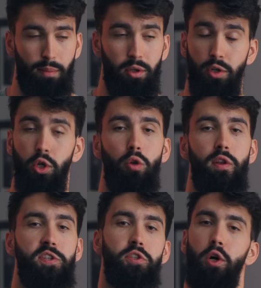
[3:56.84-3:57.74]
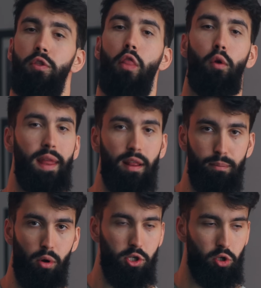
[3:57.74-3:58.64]
I'm gonna turn this into another
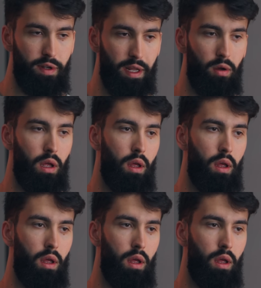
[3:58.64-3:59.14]
lengthened partial video.